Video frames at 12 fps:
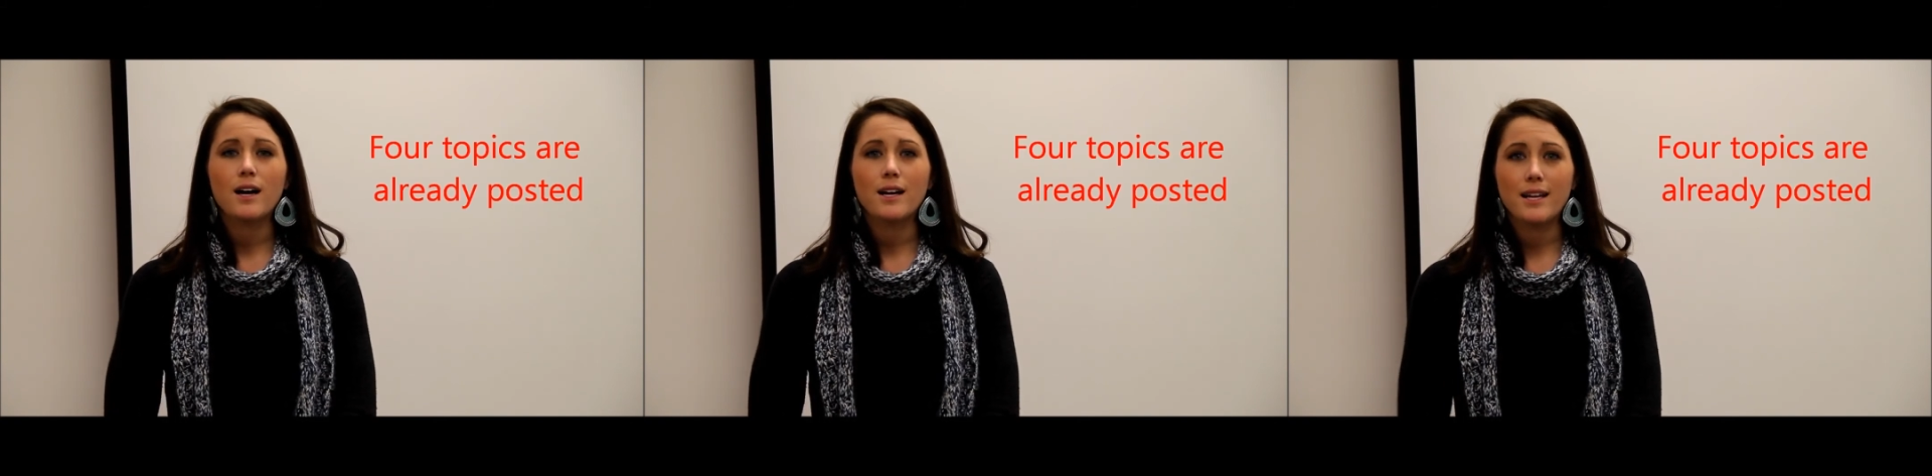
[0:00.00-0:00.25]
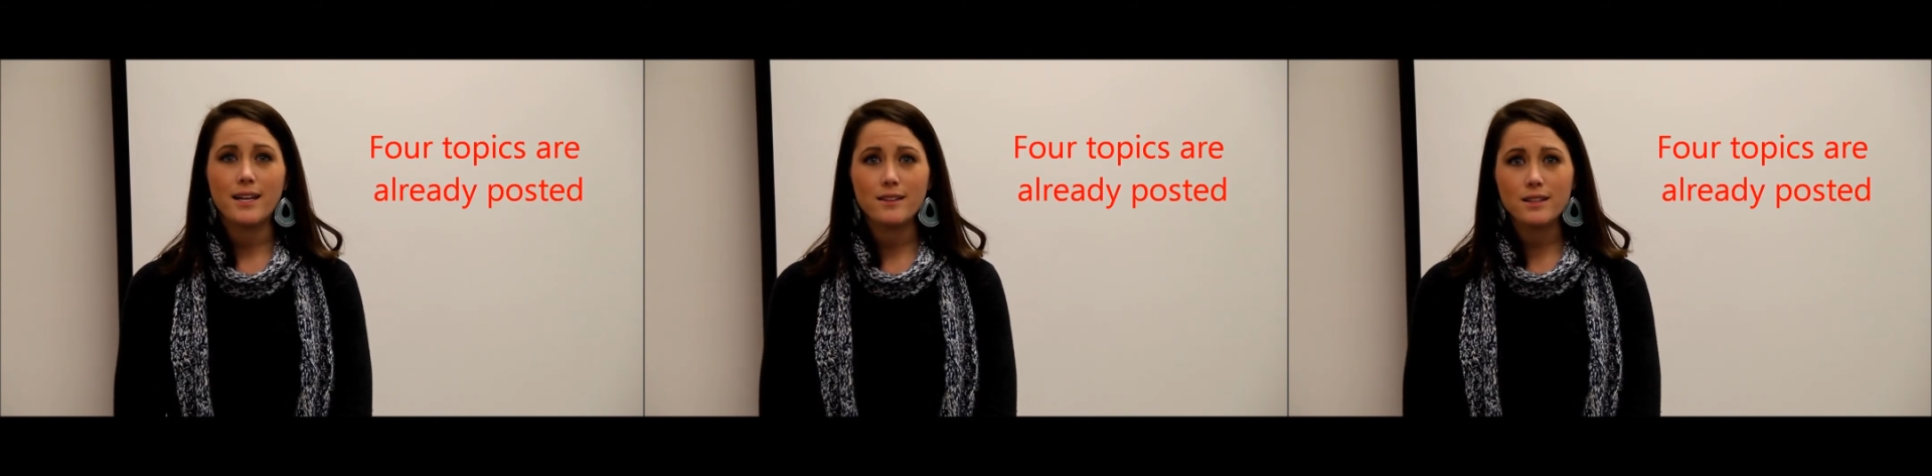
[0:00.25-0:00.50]

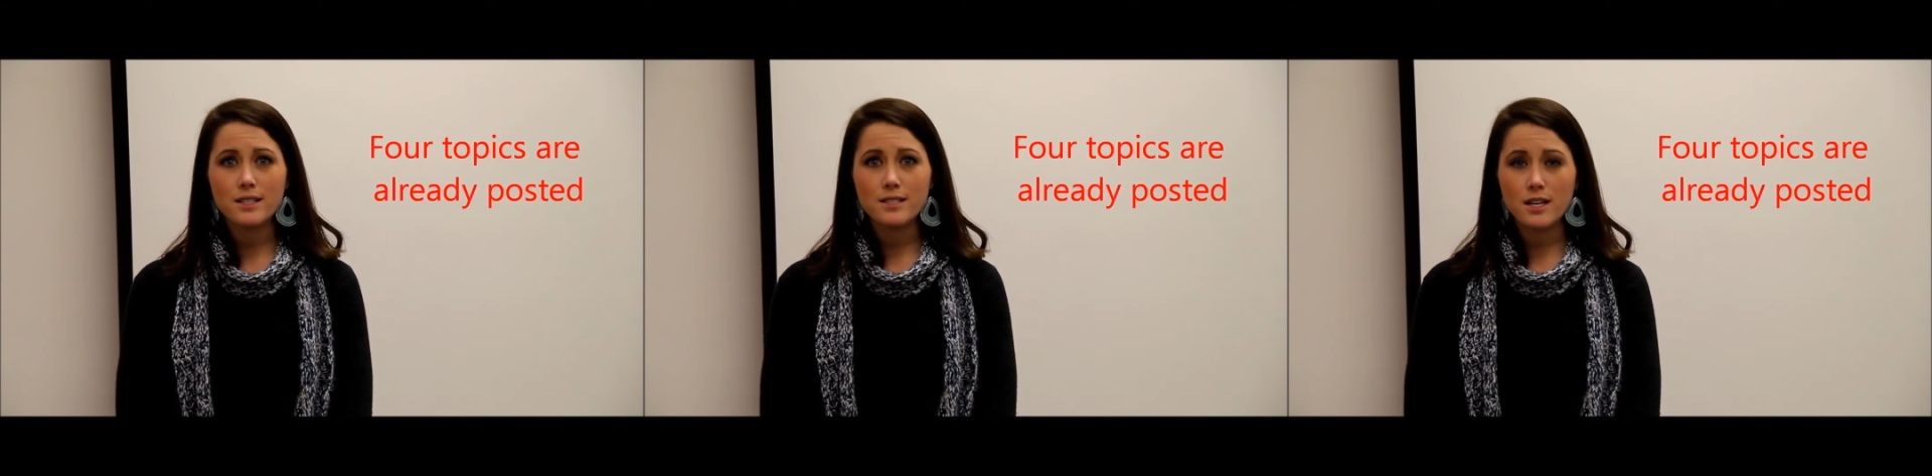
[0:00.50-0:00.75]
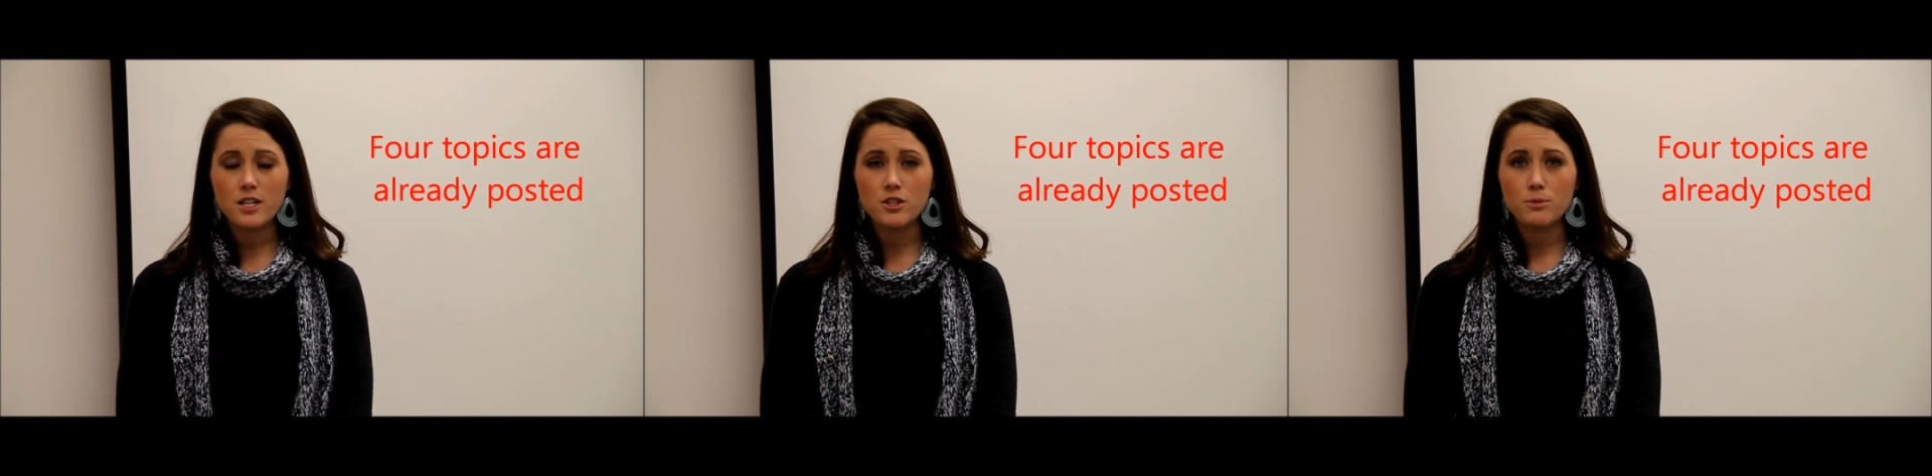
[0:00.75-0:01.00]
in the
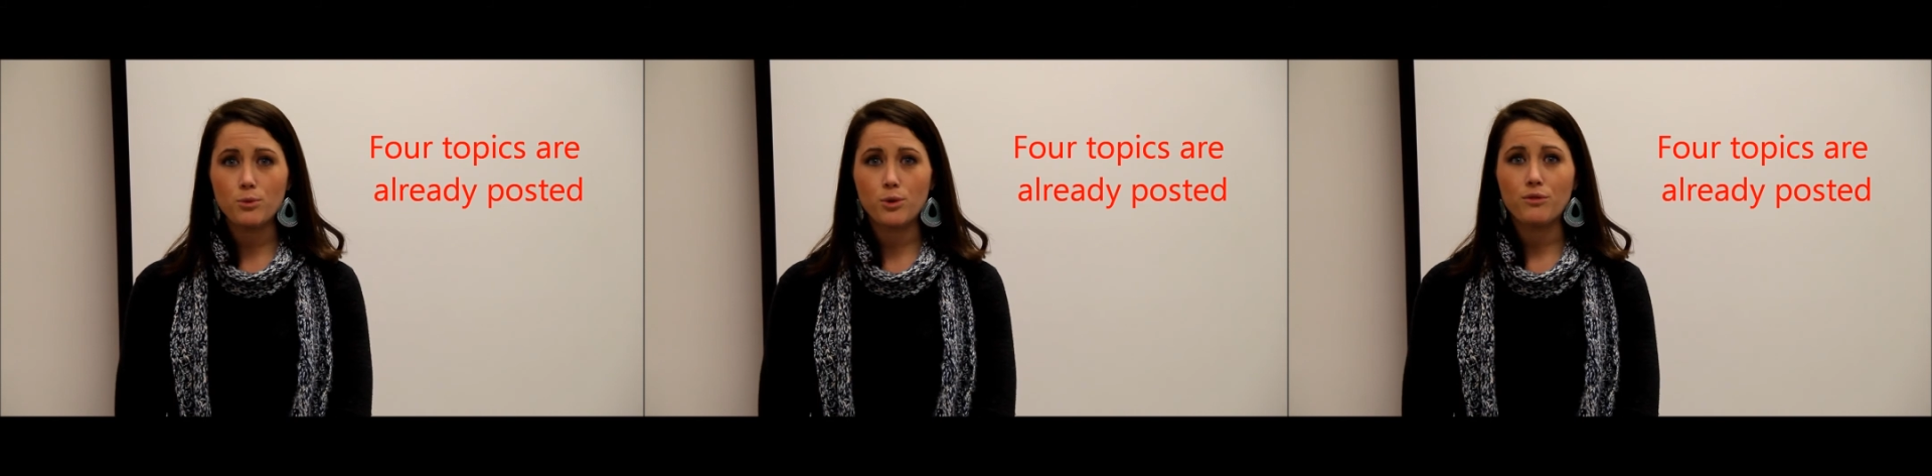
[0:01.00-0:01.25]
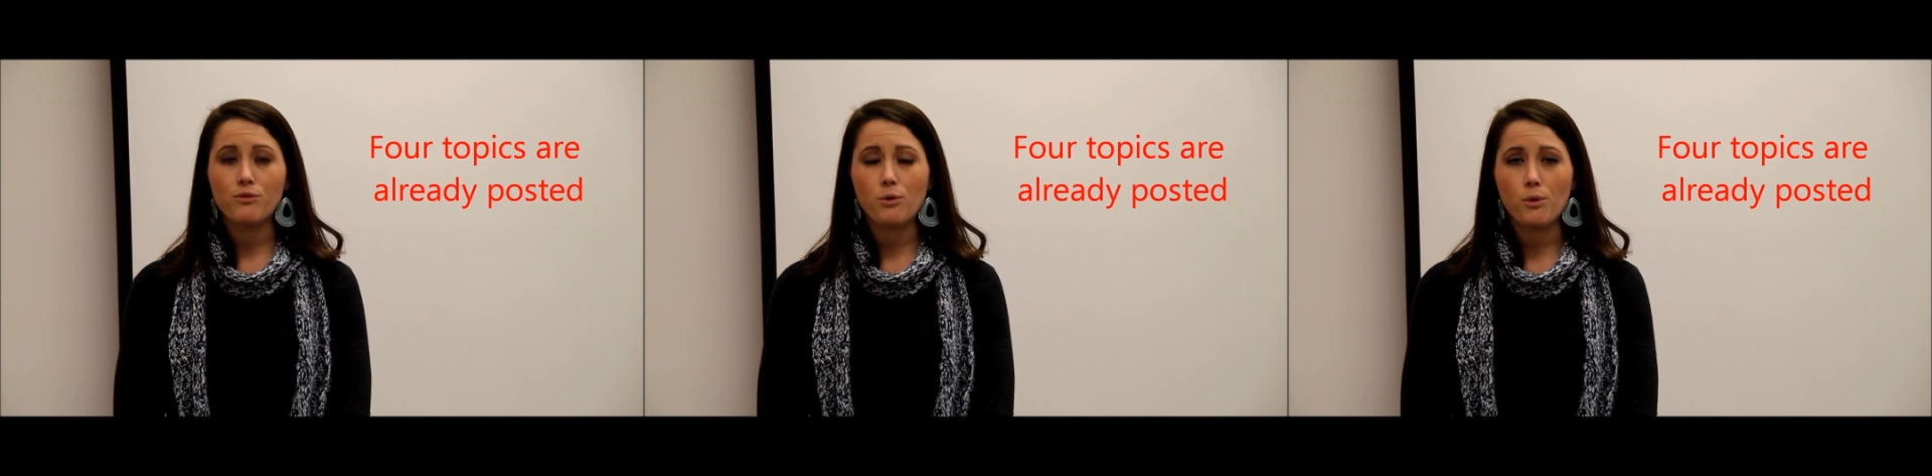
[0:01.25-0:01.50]
discussion board
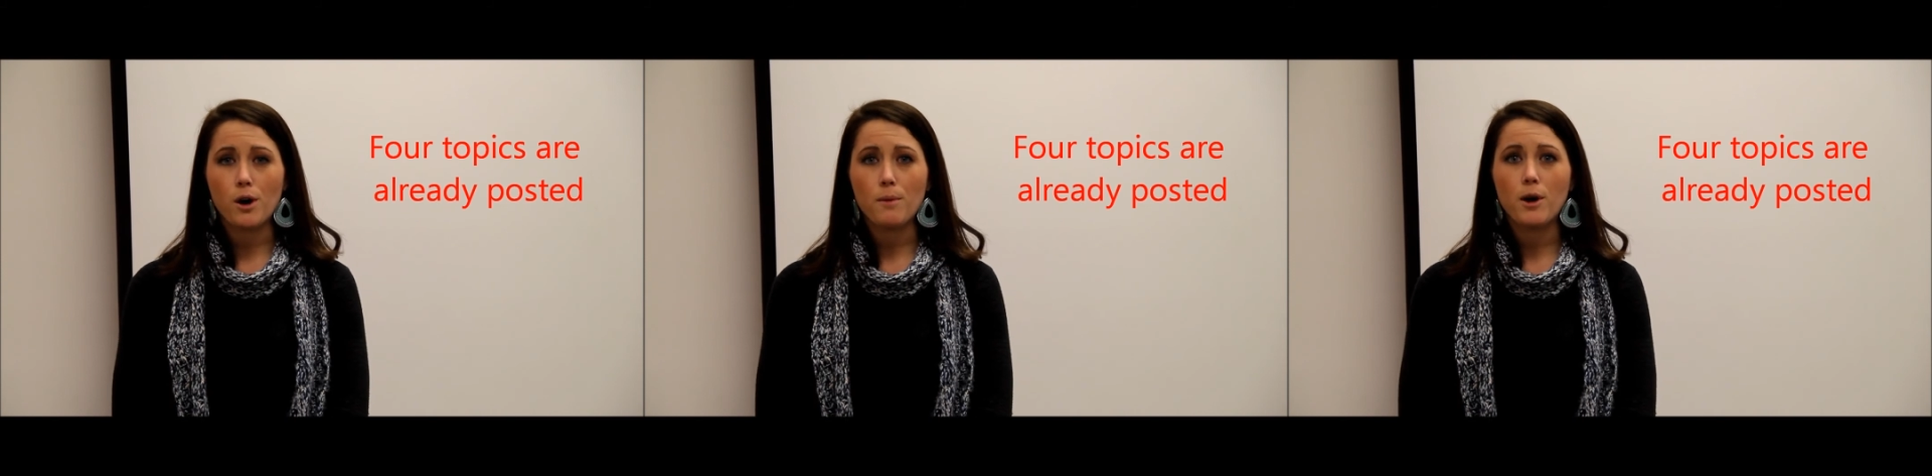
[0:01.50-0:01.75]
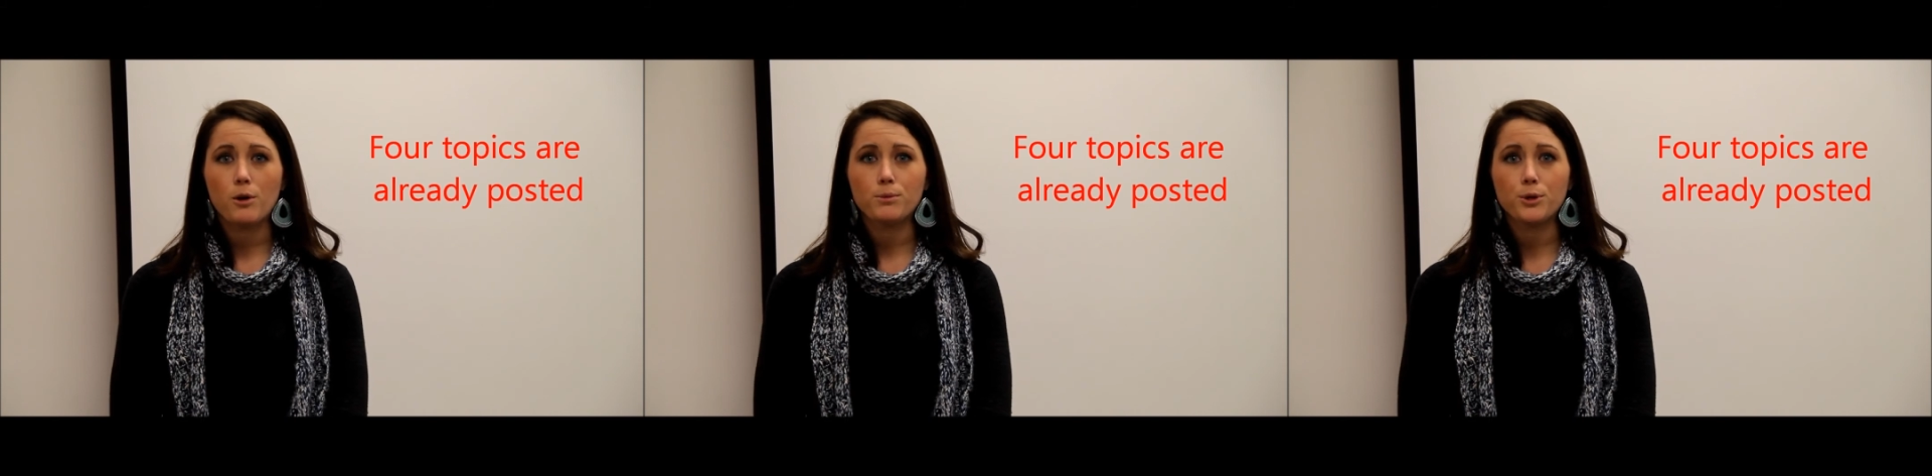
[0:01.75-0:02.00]
forum
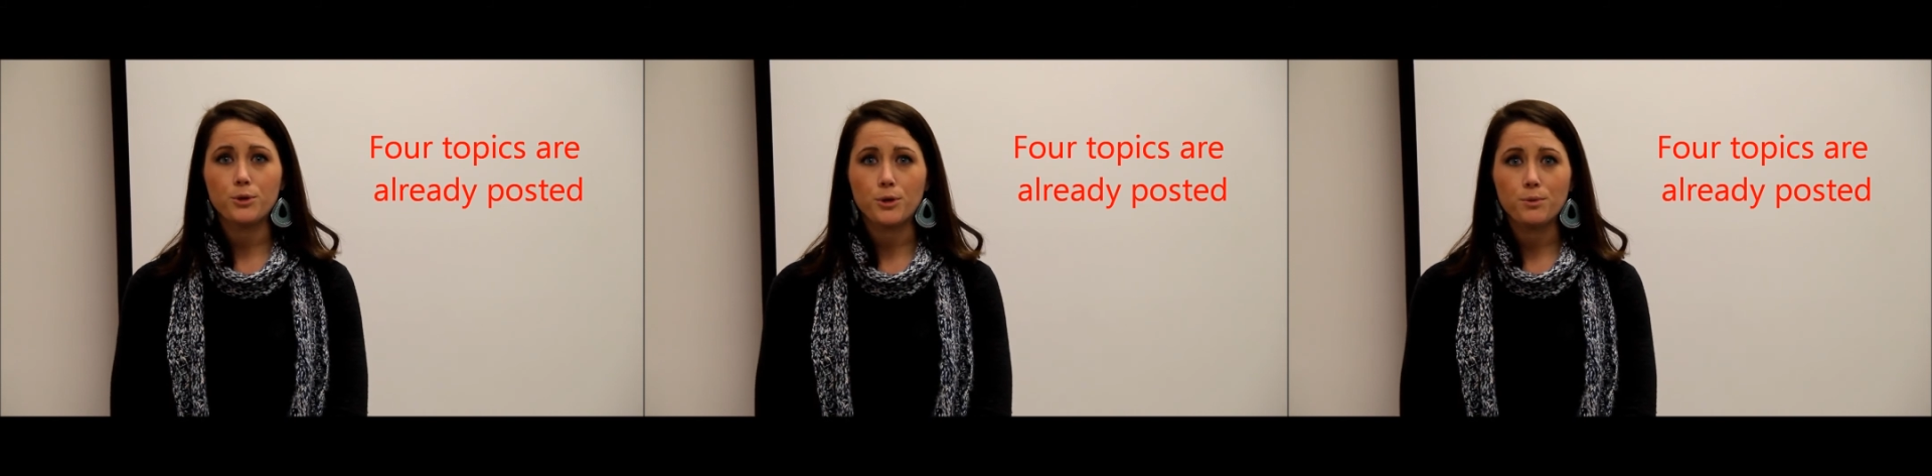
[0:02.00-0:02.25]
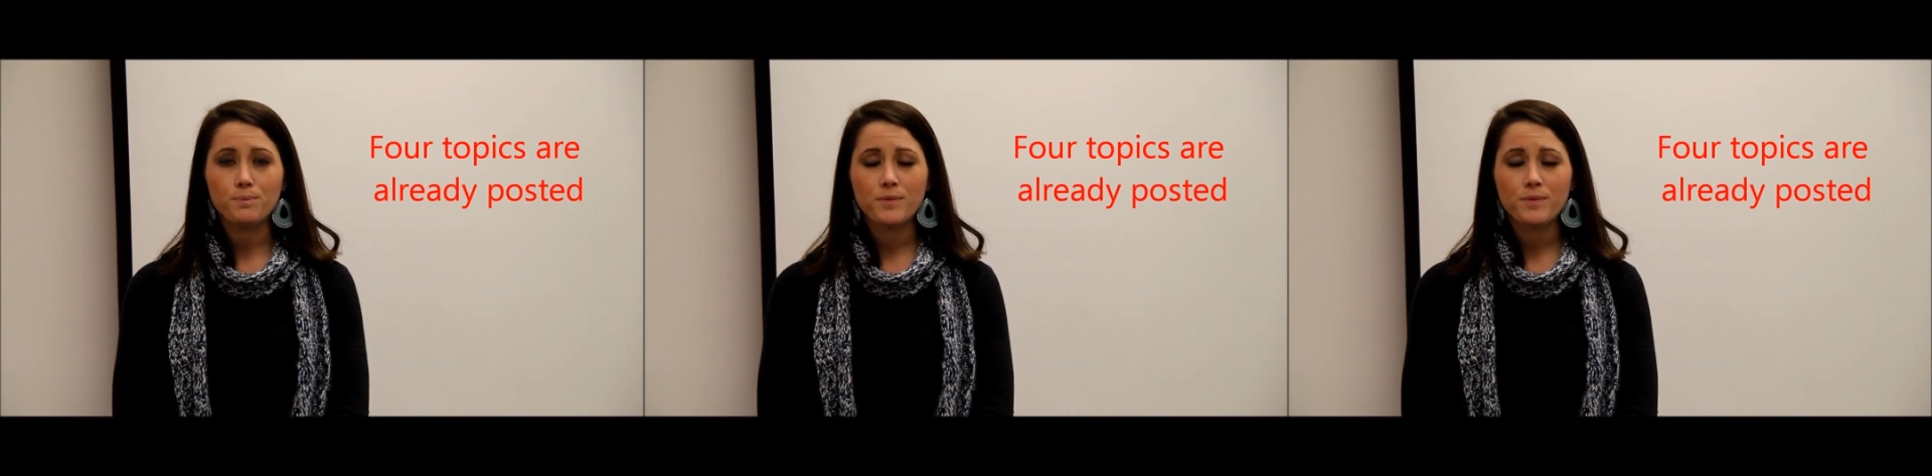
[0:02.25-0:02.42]
on Moodle.